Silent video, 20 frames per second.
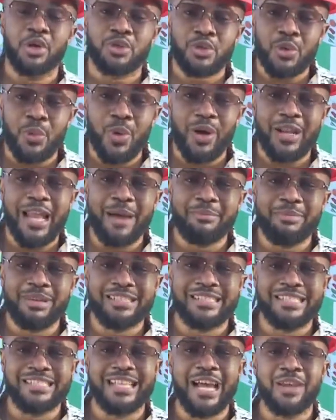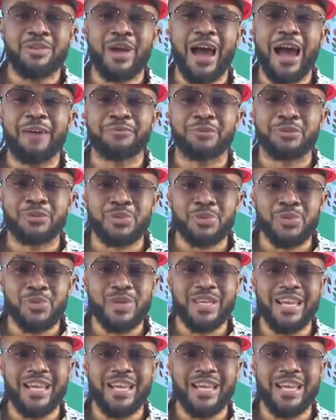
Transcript: So what that means is that you have 2